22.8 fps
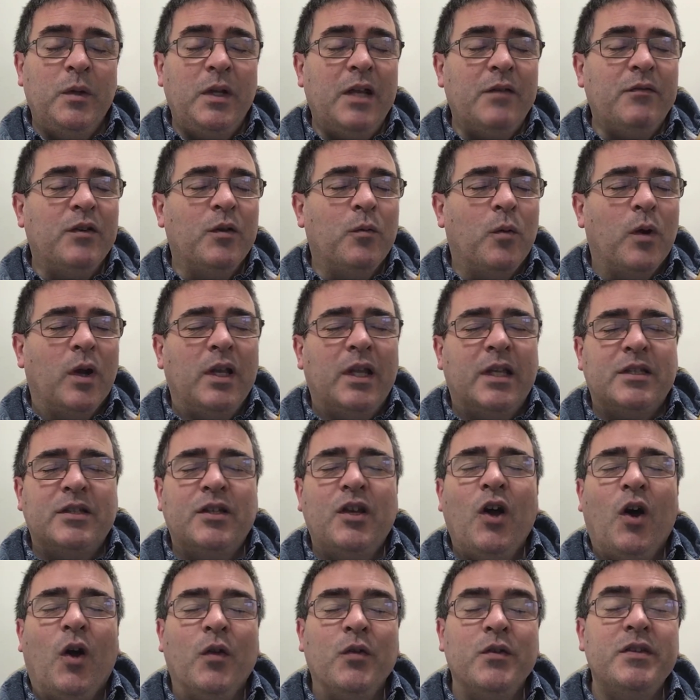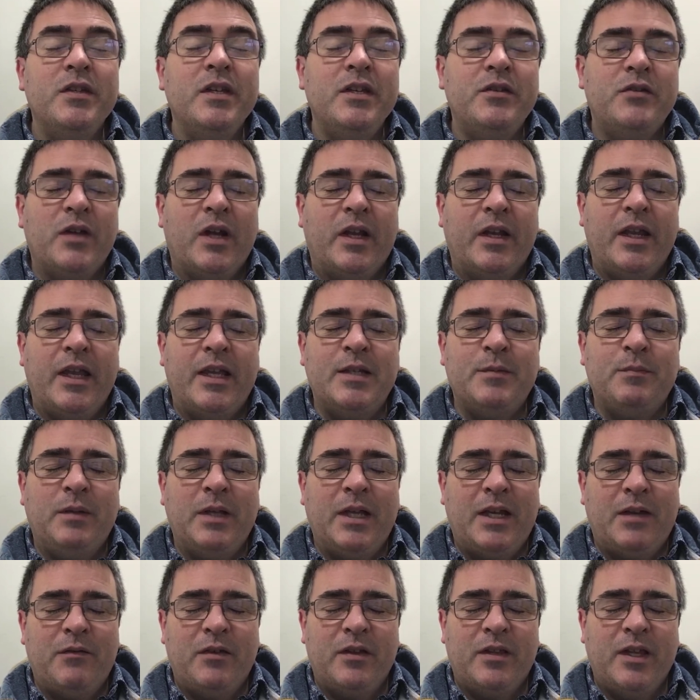We live in a world that's constantly trying to
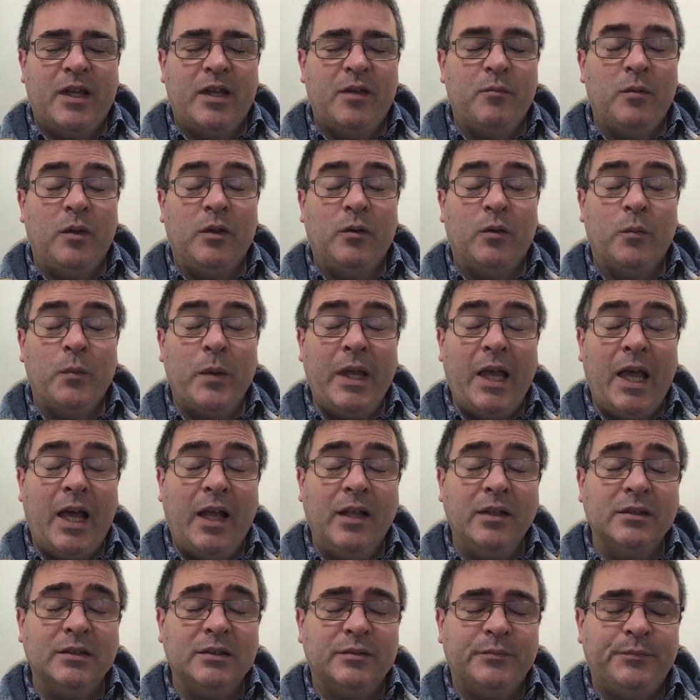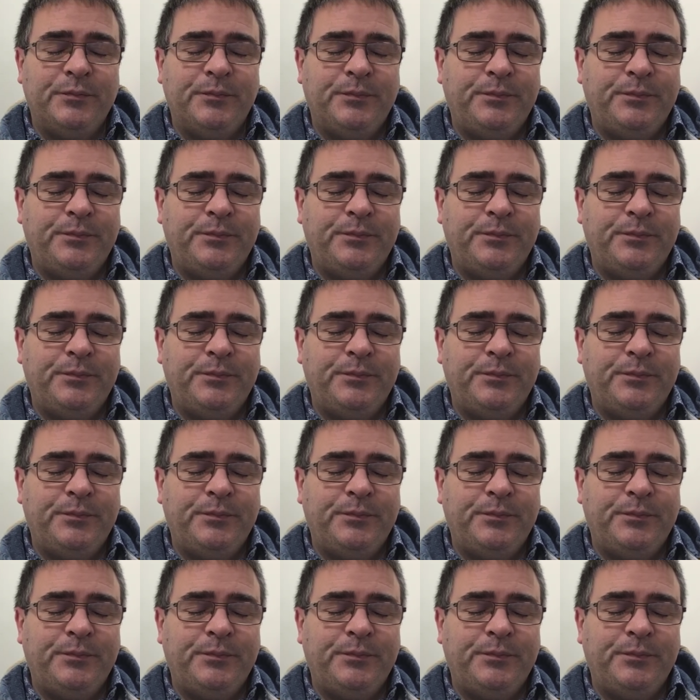explain everything, but Lord, we can't.